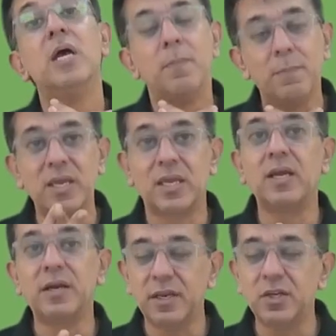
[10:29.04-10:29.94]
making
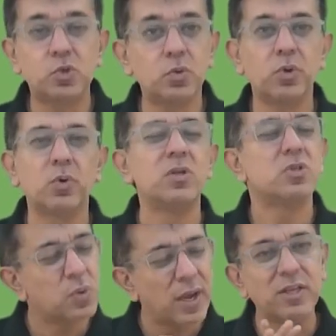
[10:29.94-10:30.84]
it reach to you all.
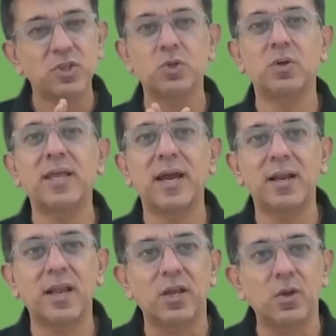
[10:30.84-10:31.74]
So ensure that
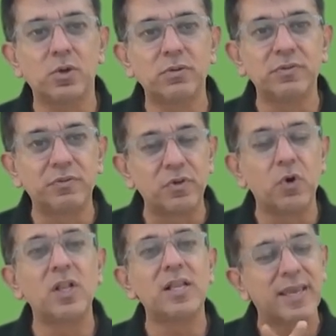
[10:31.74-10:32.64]
like, you know, we
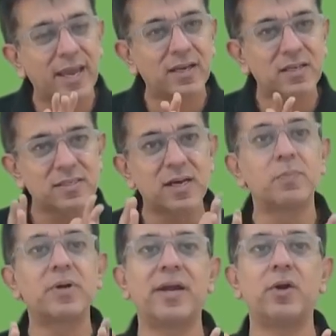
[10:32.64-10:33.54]
all get
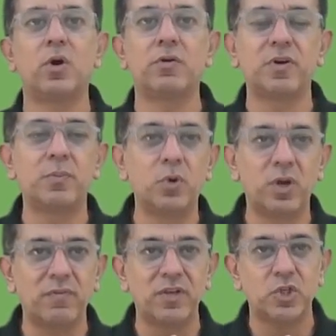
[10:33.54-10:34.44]
some kind of a
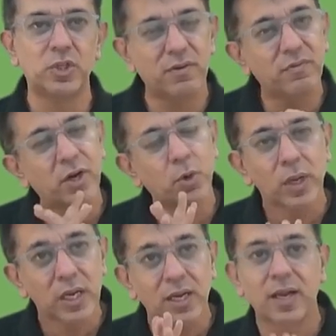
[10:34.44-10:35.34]
motivation that we are
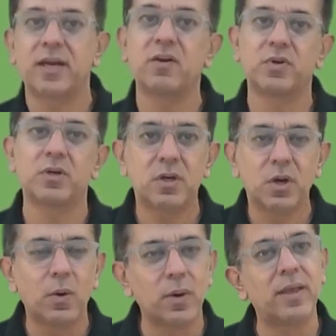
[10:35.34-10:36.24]
doing correct work.
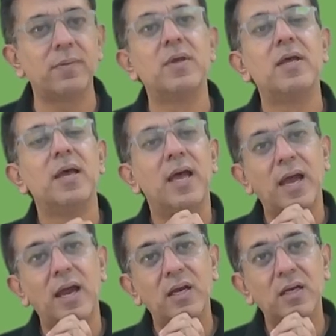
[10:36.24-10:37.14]
Okay? Okay.
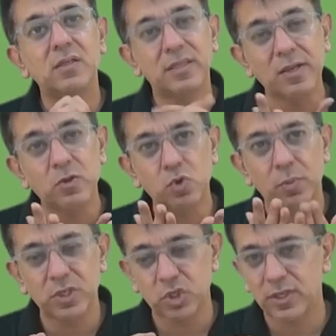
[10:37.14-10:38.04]
And uh, thank you so
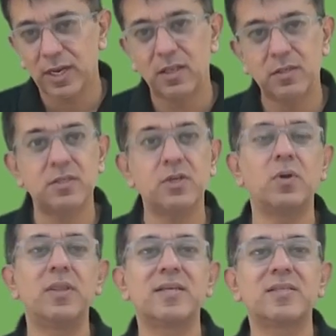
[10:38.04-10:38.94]
much. I'll see you
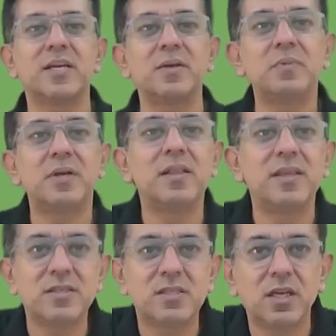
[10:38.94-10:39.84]
all next time. Till
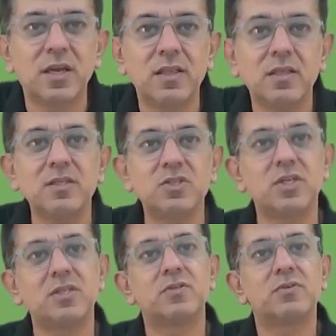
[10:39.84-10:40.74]
then, stay healthy,
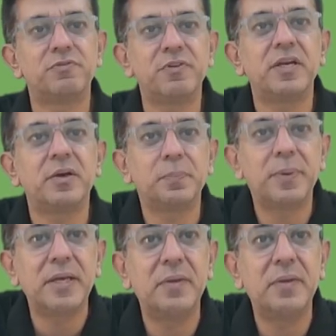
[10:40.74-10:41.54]
stay fit. Bye.